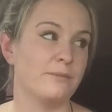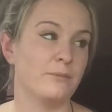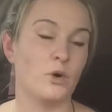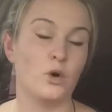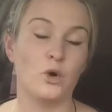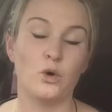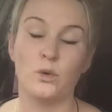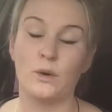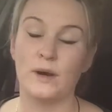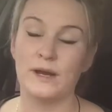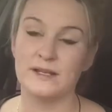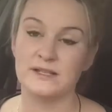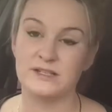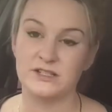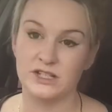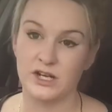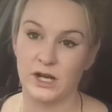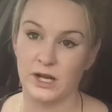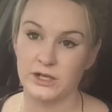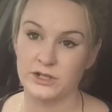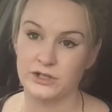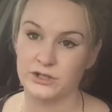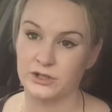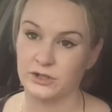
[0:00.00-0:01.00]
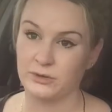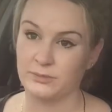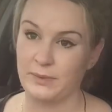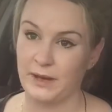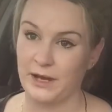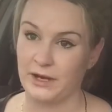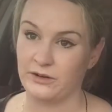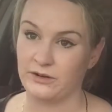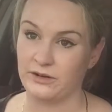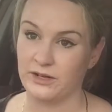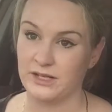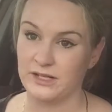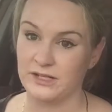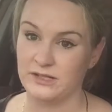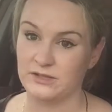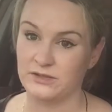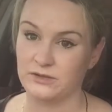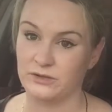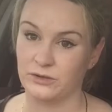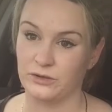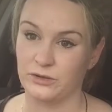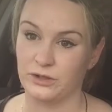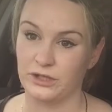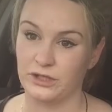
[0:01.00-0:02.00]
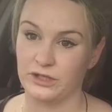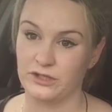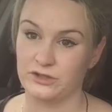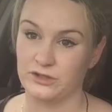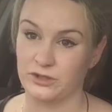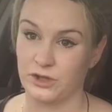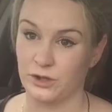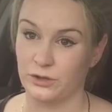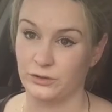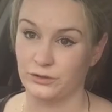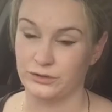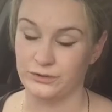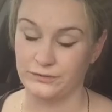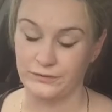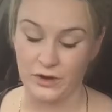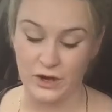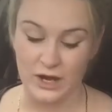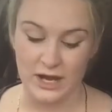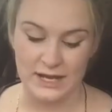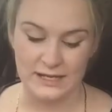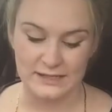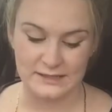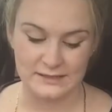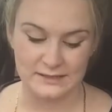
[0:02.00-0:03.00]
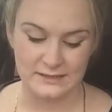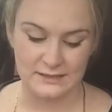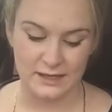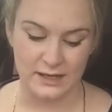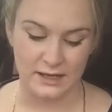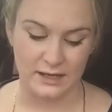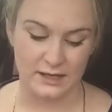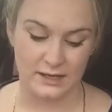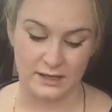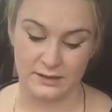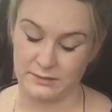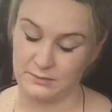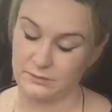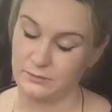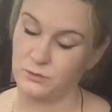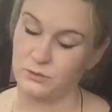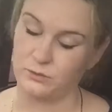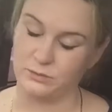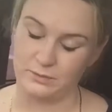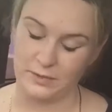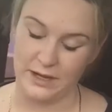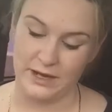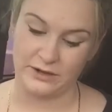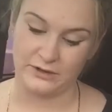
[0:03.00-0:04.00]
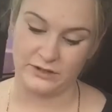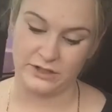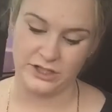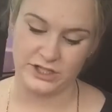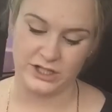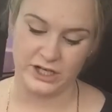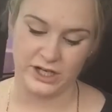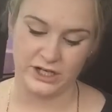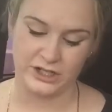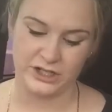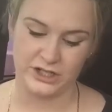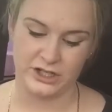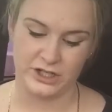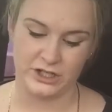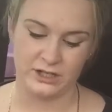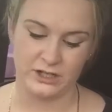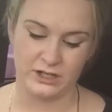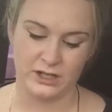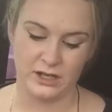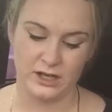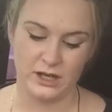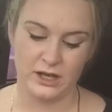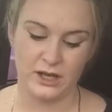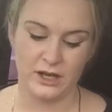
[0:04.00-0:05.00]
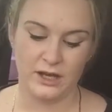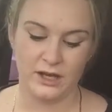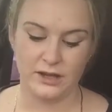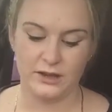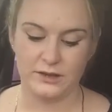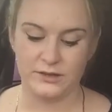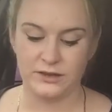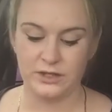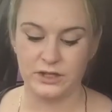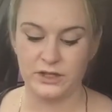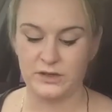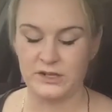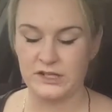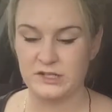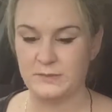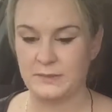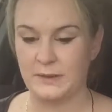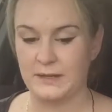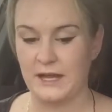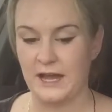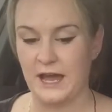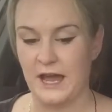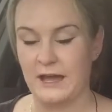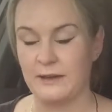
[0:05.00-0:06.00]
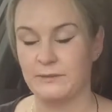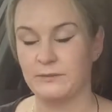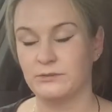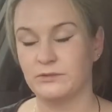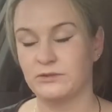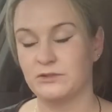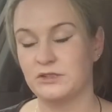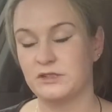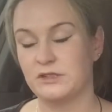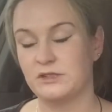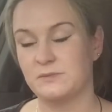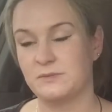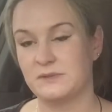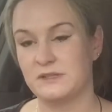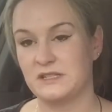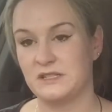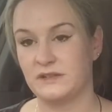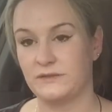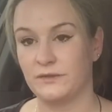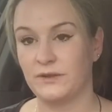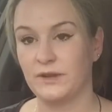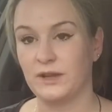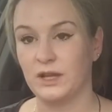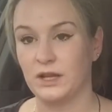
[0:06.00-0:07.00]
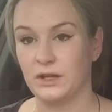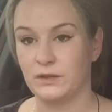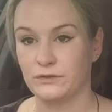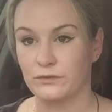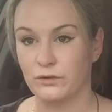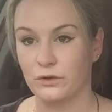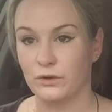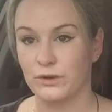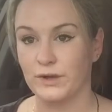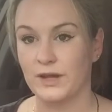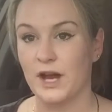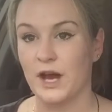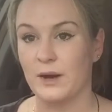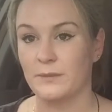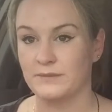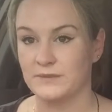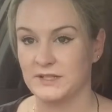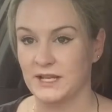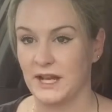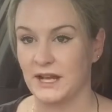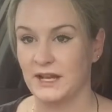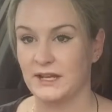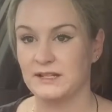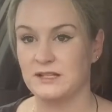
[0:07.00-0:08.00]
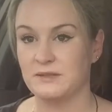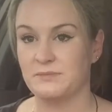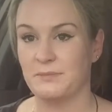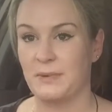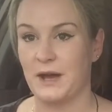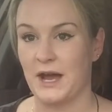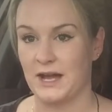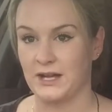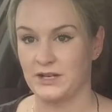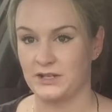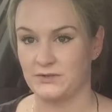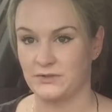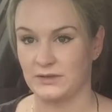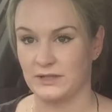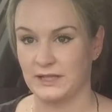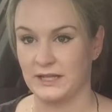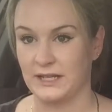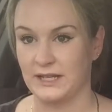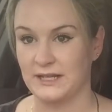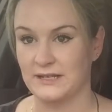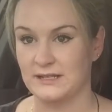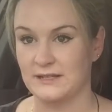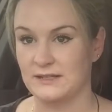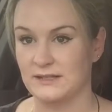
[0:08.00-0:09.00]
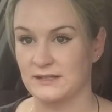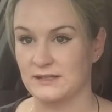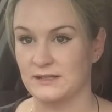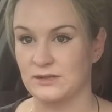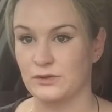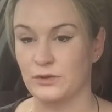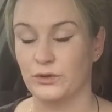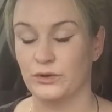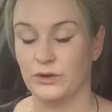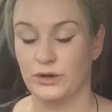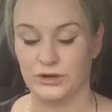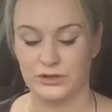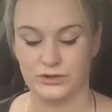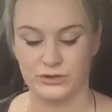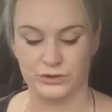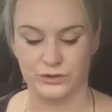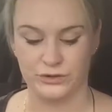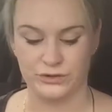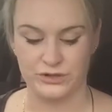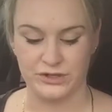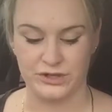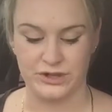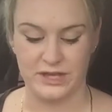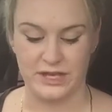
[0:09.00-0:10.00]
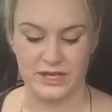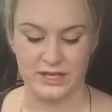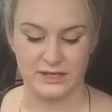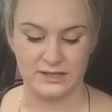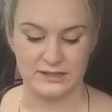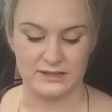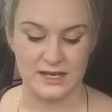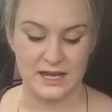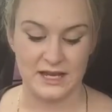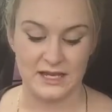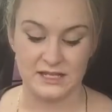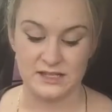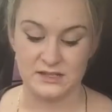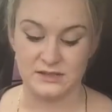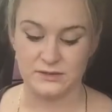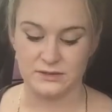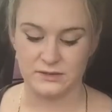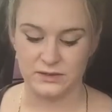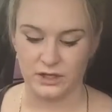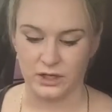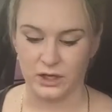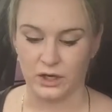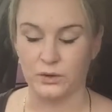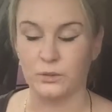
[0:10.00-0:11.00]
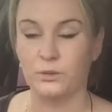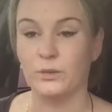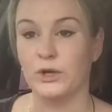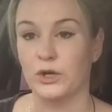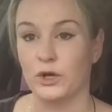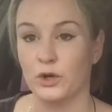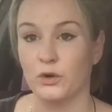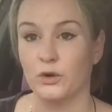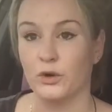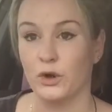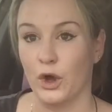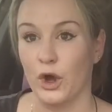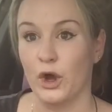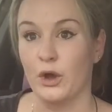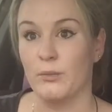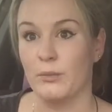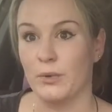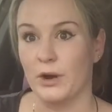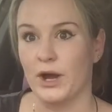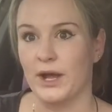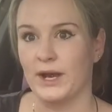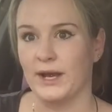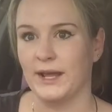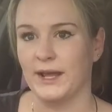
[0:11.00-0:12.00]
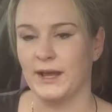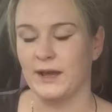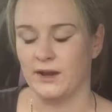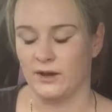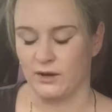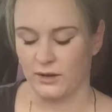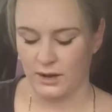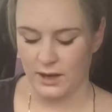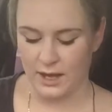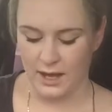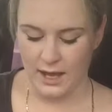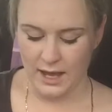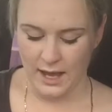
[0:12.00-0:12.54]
Always charge your batteries through an external device, battery charger. The USB cable is specifically for the updates, patch releases, all those sorts of things, as you know, we all know by now.